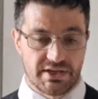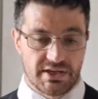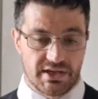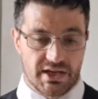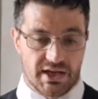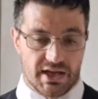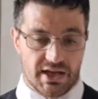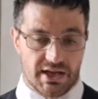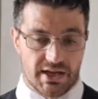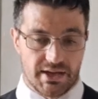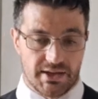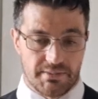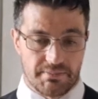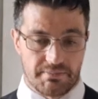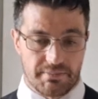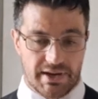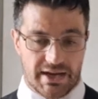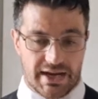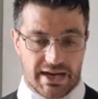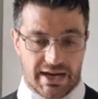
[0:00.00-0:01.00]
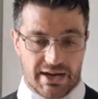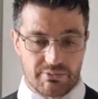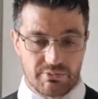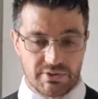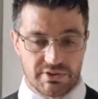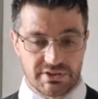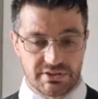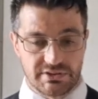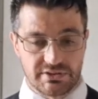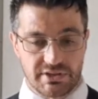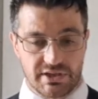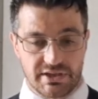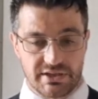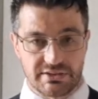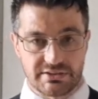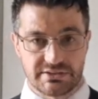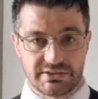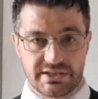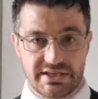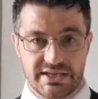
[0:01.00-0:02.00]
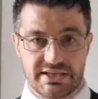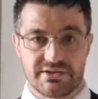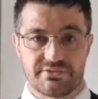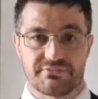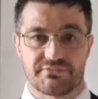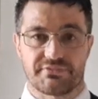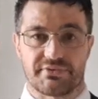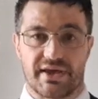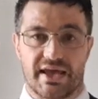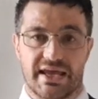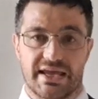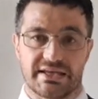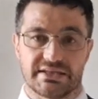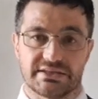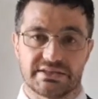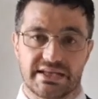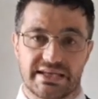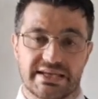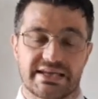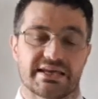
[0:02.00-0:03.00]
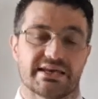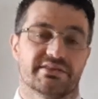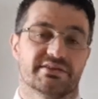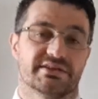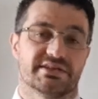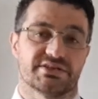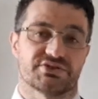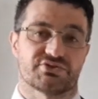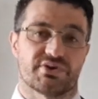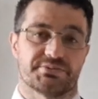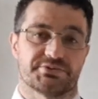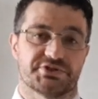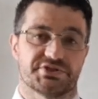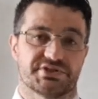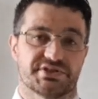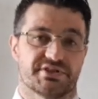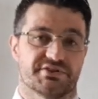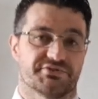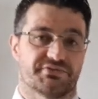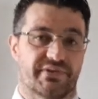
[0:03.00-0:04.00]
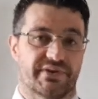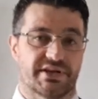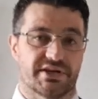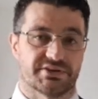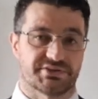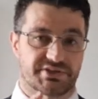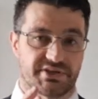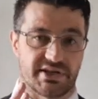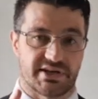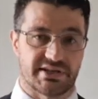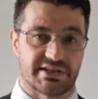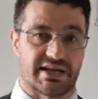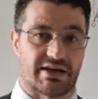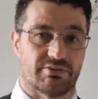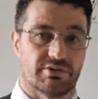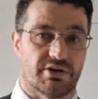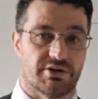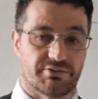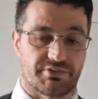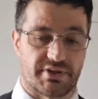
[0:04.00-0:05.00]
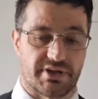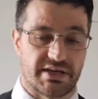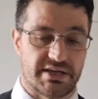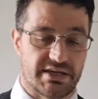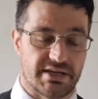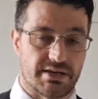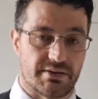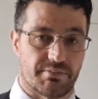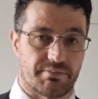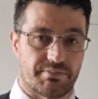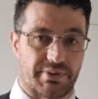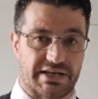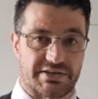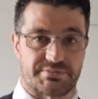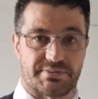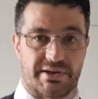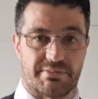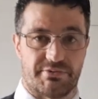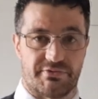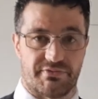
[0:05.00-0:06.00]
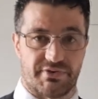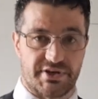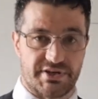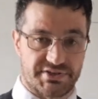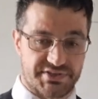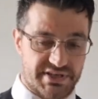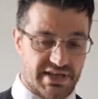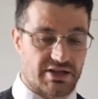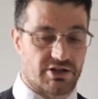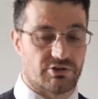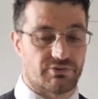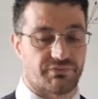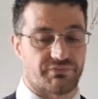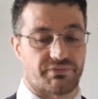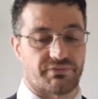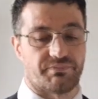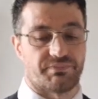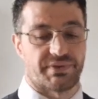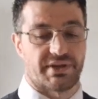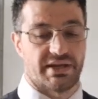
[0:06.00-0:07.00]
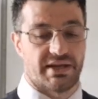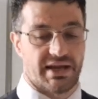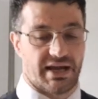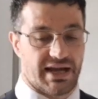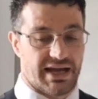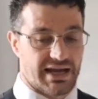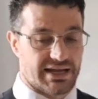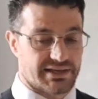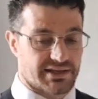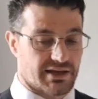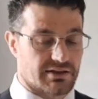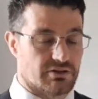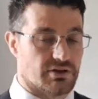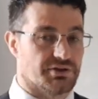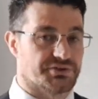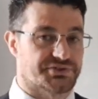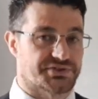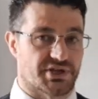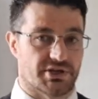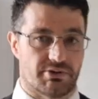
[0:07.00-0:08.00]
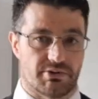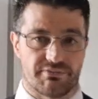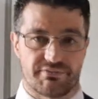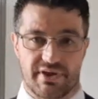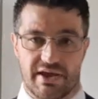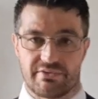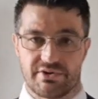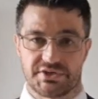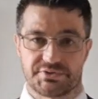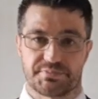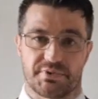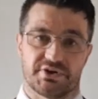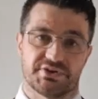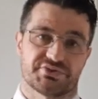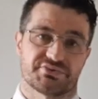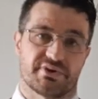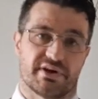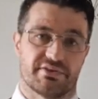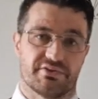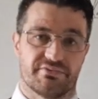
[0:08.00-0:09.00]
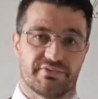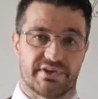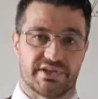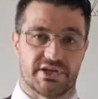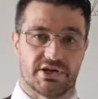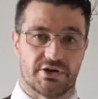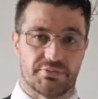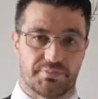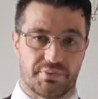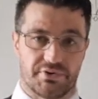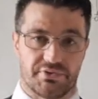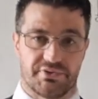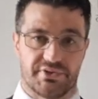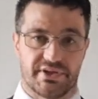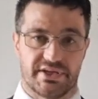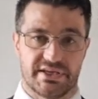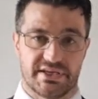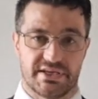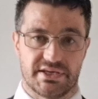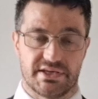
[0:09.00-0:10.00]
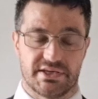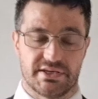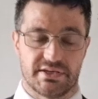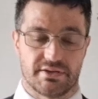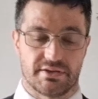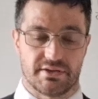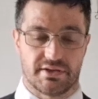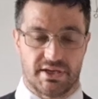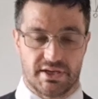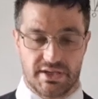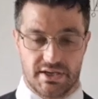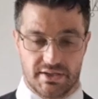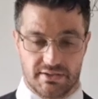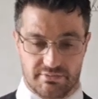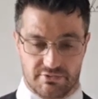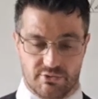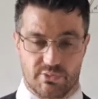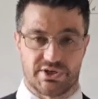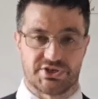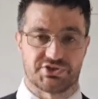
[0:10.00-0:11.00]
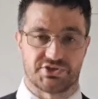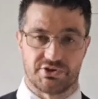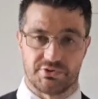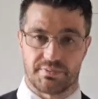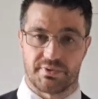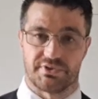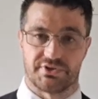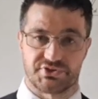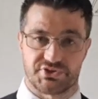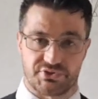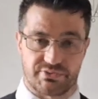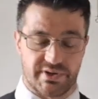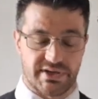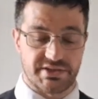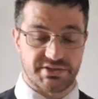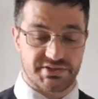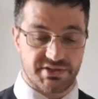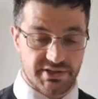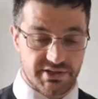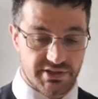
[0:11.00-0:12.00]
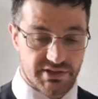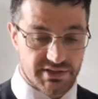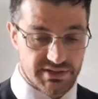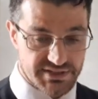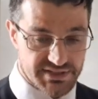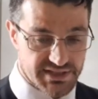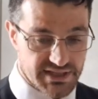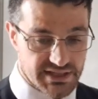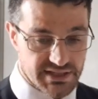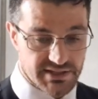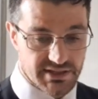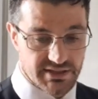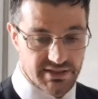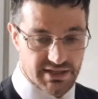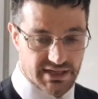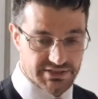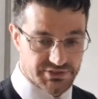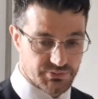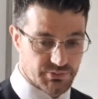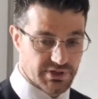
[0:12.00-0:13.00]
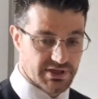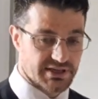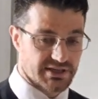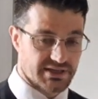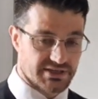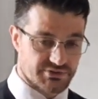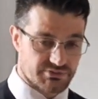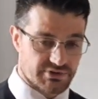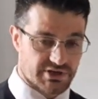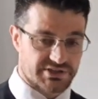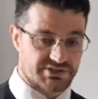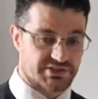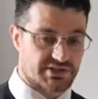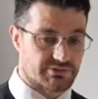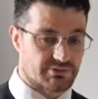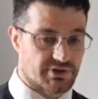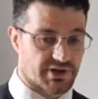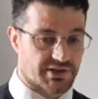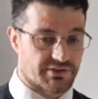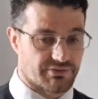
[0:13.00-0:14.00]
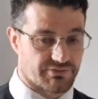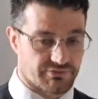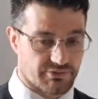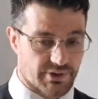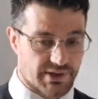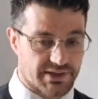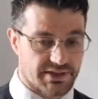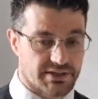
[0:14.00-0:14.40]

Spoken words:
I will leave a link in the description to this video so you can download the past paper for yourself. And I'll also, at various points throughout the video, put the question up on the screen so that you can see it as we're actually working through it.